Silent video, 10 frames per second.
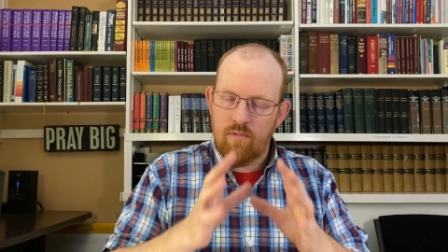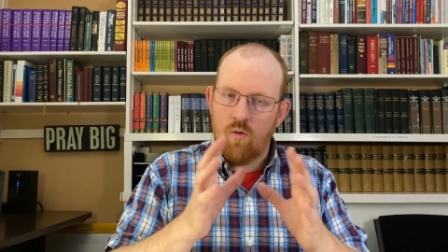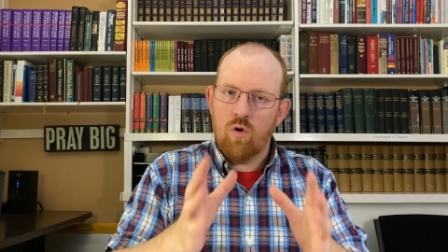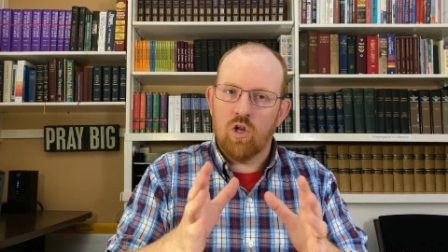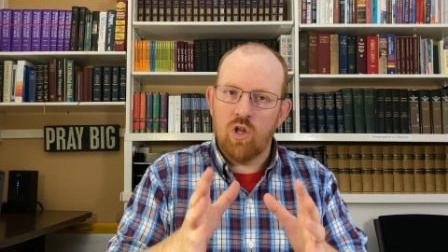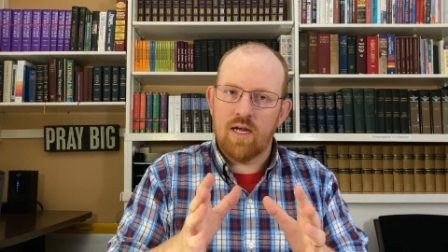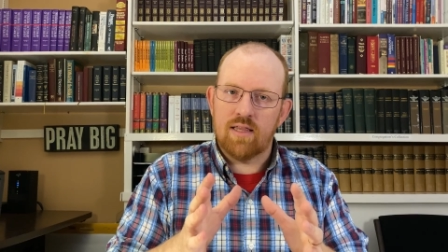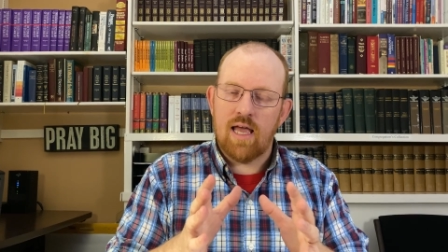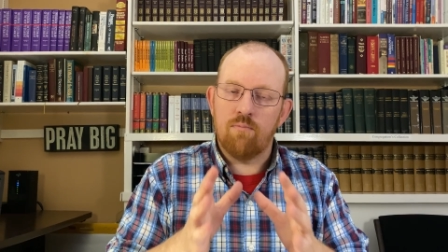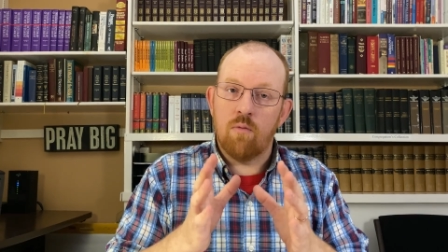I want to look
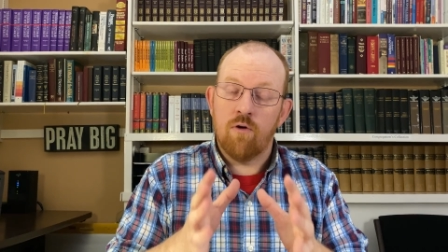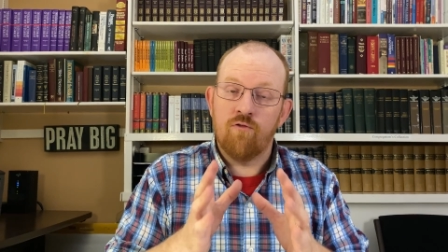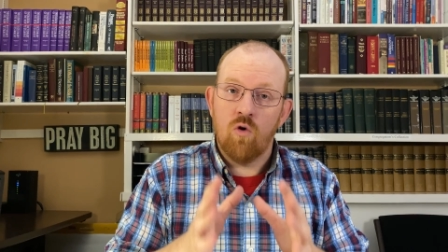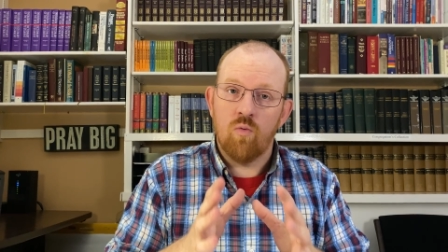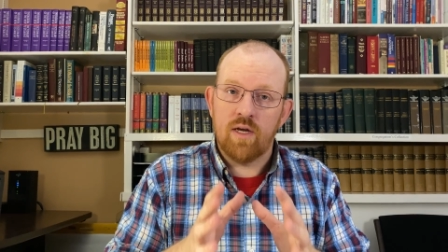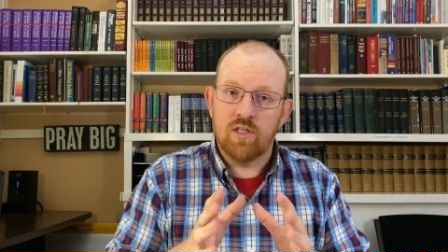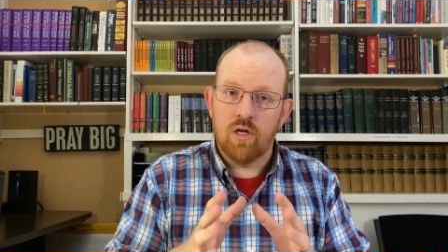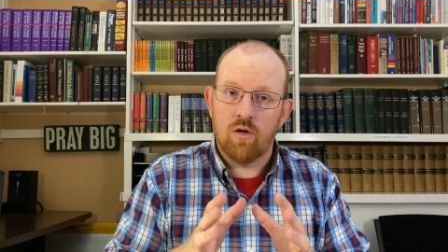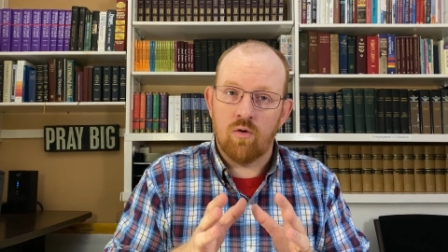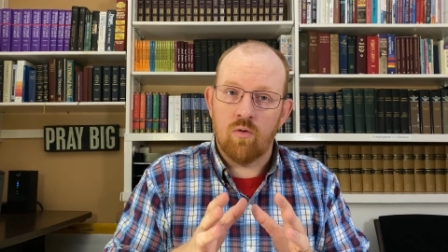at that, but before we
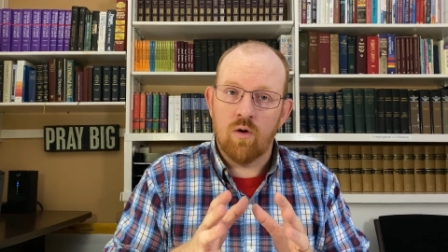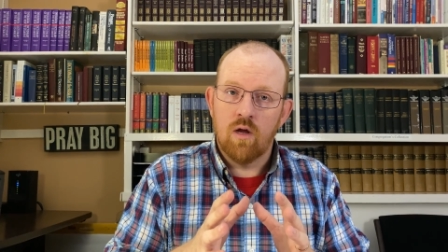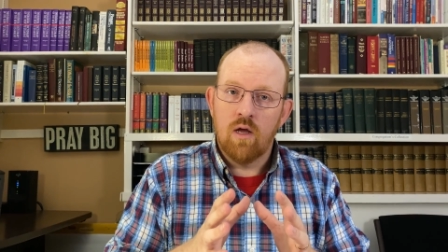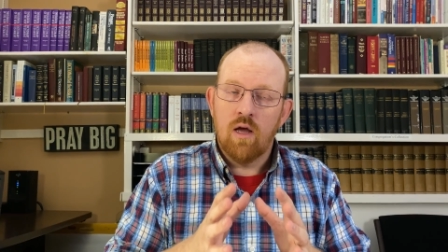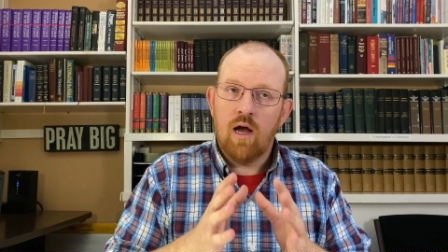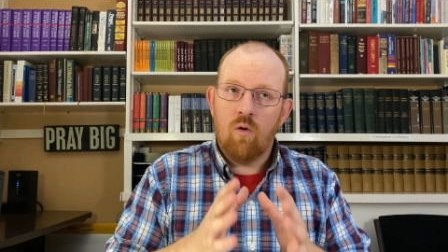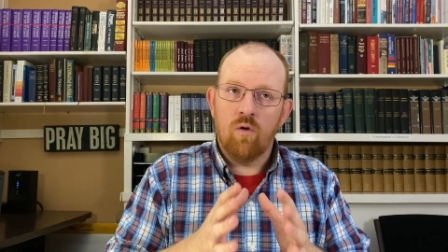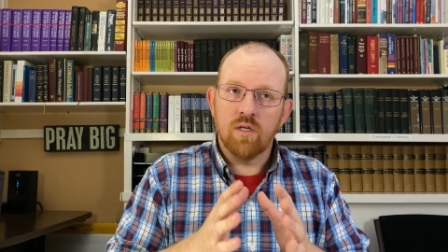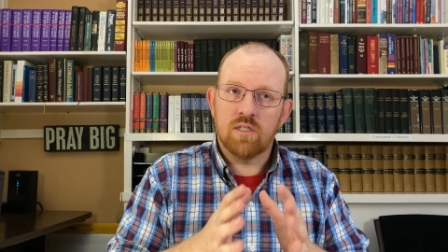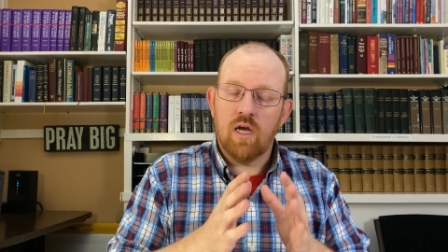do, I
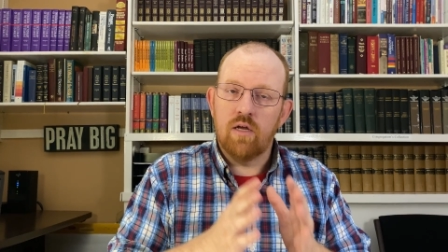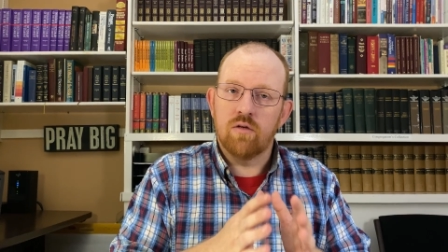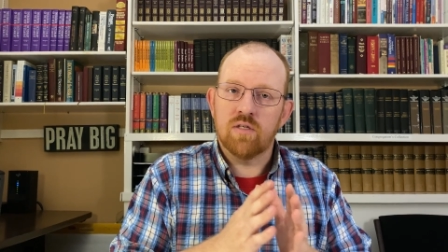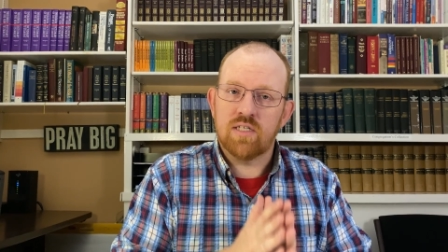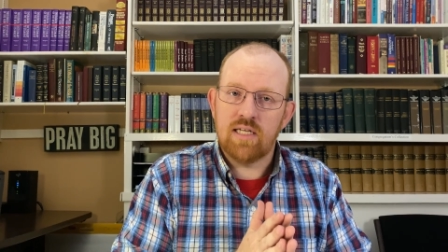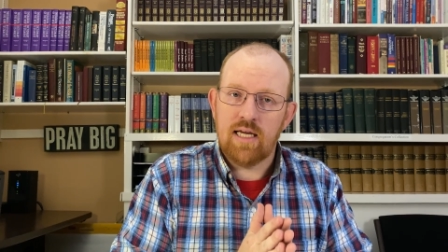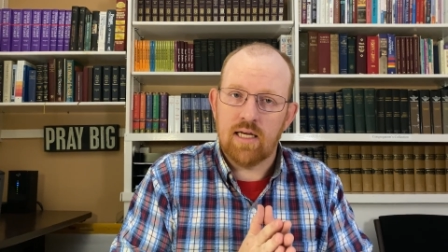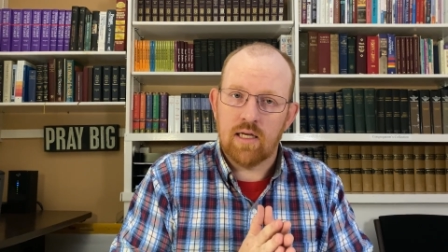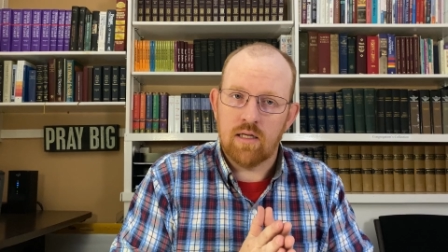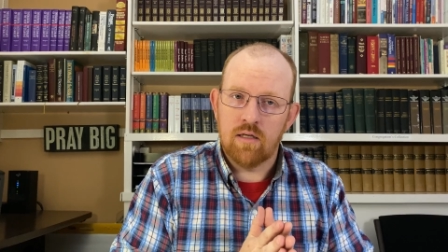want us to
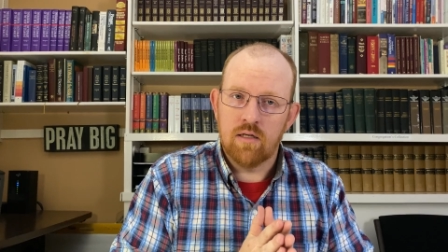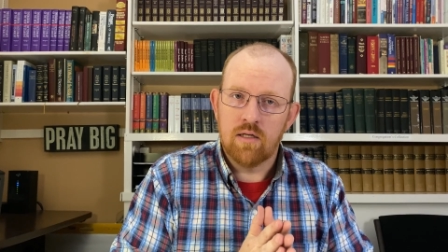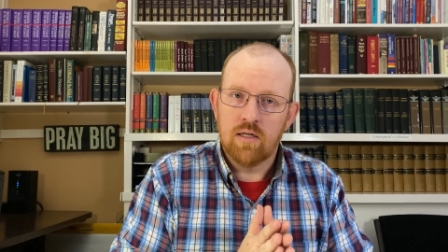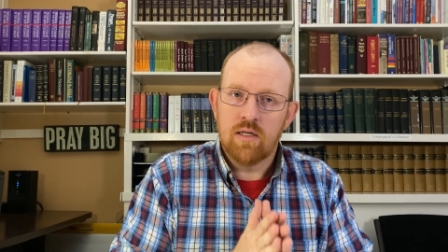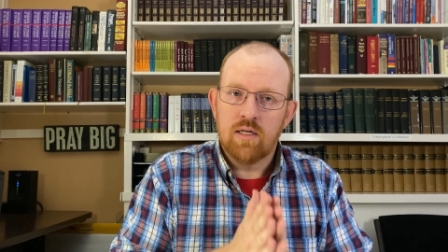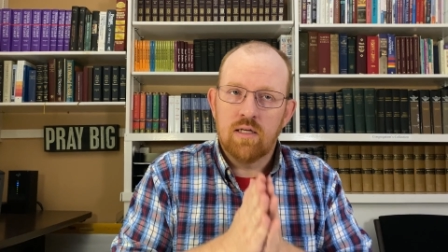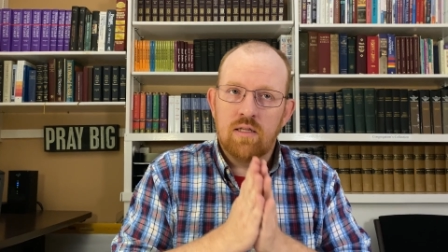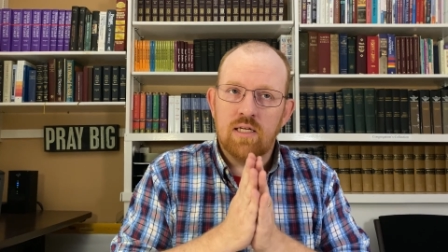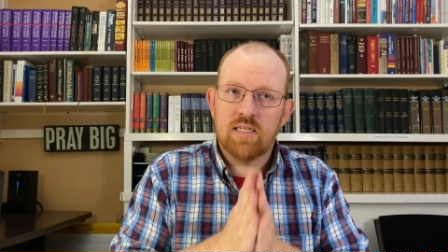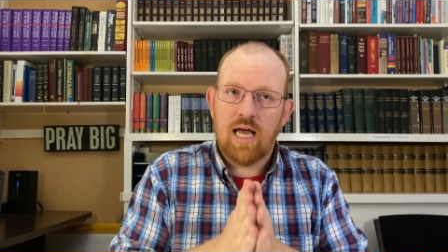understand
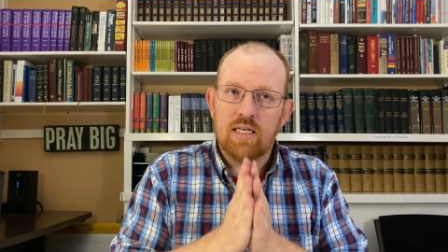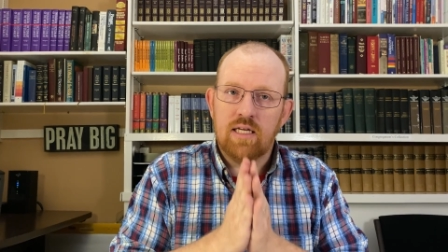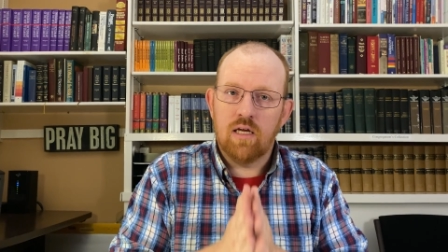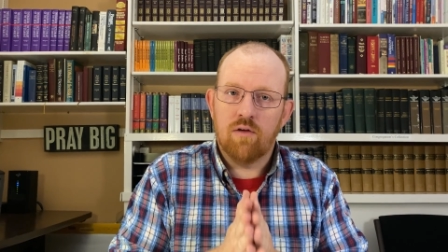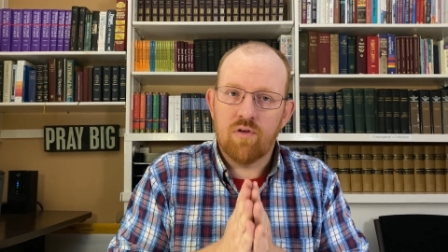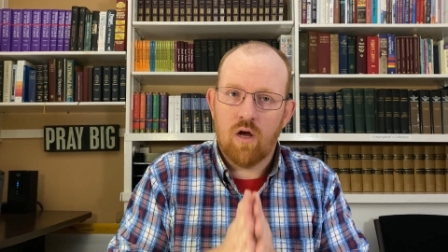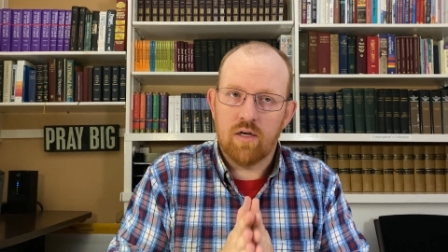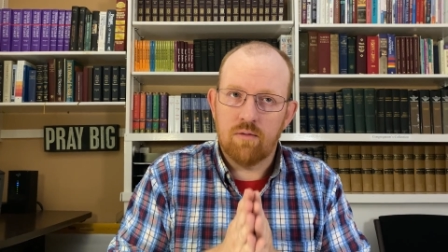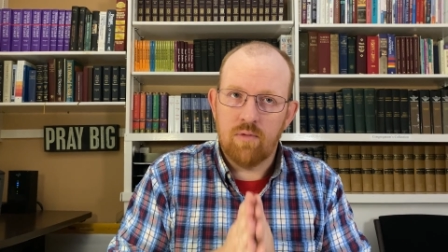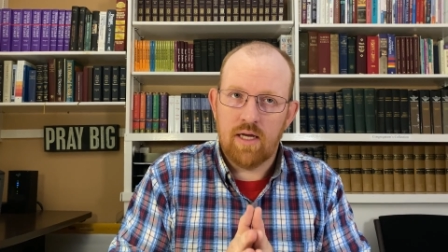this idea of
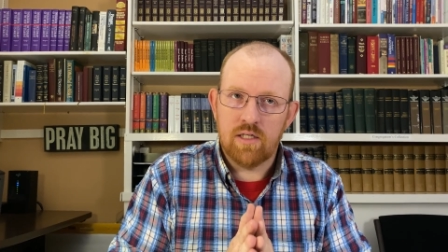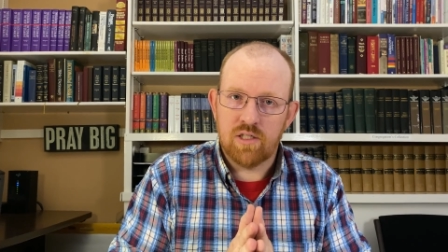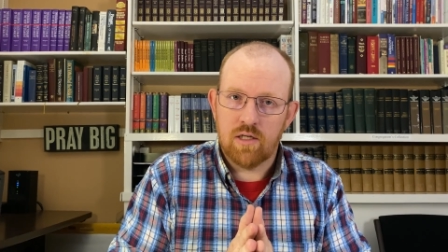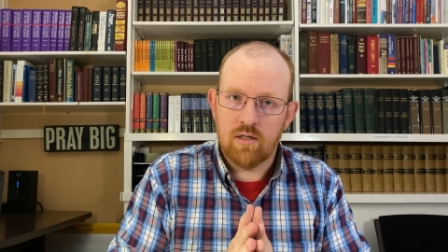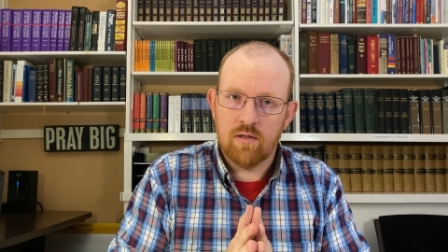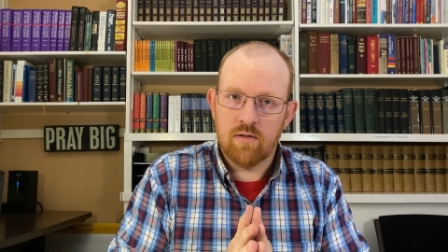condemnation.